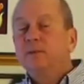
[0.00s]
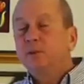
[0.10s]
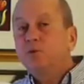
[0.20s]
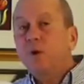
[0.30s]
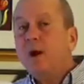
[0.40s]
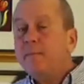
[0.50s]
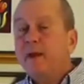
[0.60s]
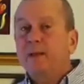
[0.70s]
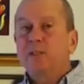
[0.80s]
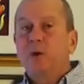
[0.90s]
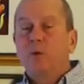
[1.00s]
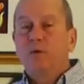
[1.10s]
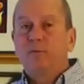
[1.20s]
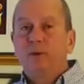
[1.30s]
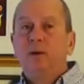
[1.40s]
The drawbacks
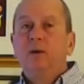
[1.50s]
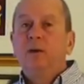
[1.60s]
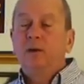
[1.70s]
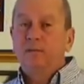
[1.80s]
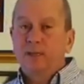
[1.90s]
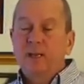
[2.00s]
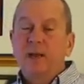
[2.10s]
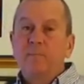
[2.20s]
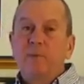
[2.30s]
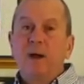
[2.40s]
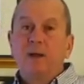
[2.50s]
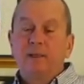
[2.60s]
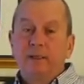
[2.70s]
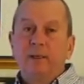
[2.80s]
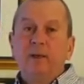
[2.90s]
however of the cotton
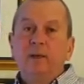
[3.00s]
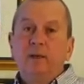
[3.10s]
poly